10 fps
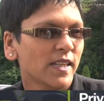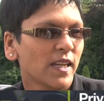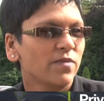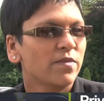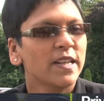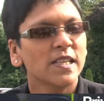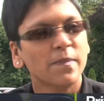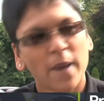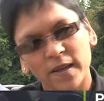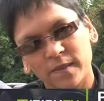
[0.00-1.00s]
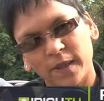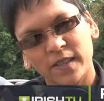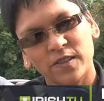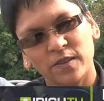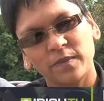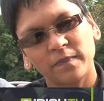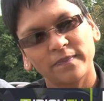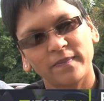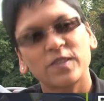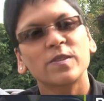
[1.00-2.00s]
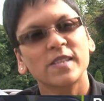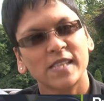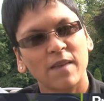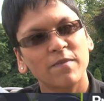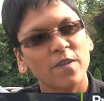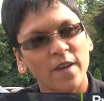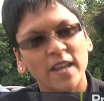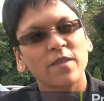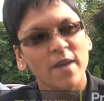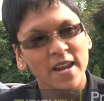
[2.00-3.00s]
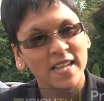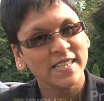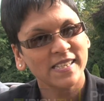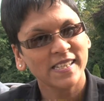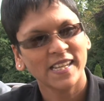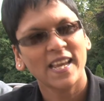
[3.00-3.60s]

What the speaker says: it really inspired me to do the same for anyone else.